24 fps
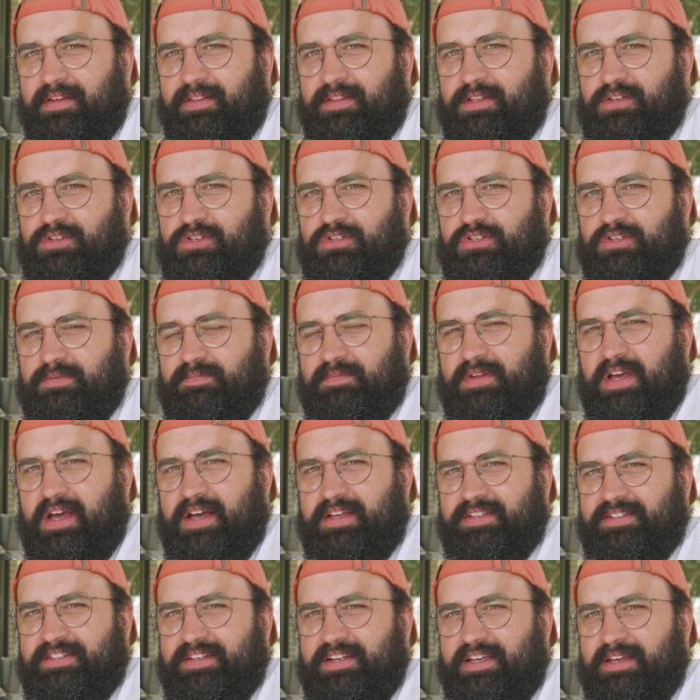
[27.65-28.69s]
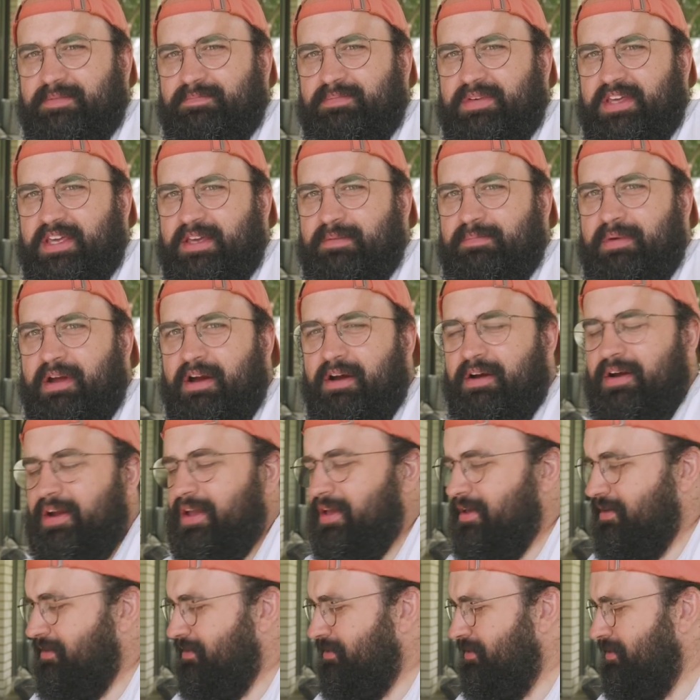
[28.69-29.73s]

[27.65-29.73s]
These are some Tanzania Peaberry.